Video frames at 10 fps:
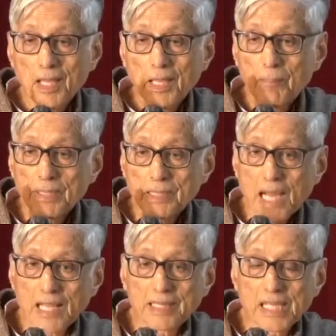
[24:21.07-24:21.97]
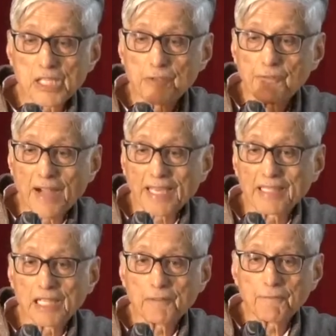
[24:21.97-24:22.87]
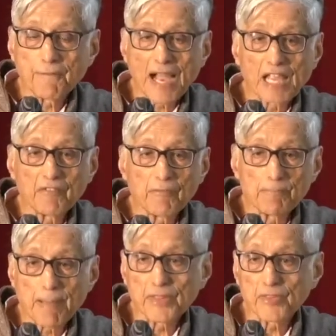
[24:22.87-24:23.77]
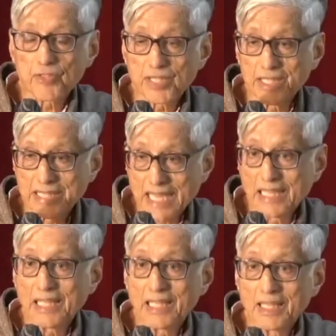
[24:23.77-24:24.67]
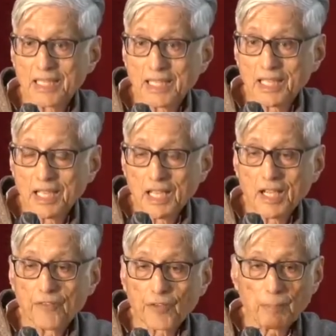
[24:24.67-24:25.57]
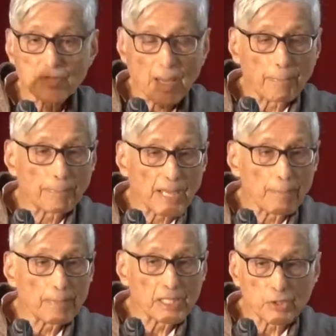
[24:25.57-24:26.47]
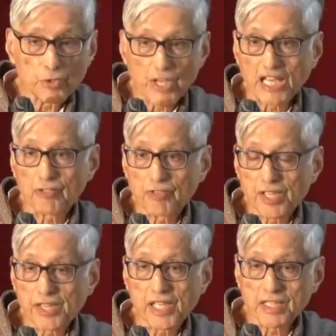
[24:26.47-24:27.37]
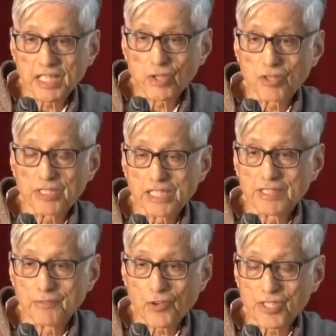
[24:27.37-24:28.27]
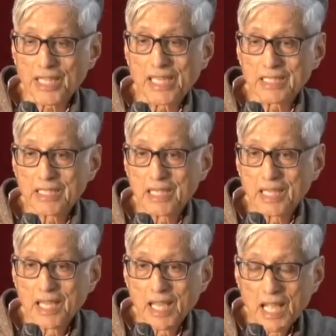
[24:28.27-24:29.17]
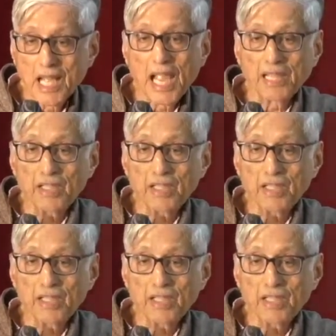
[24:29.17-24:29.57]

But Gandhi's final 5 months in Delhi, from September to January 30, 1948, and the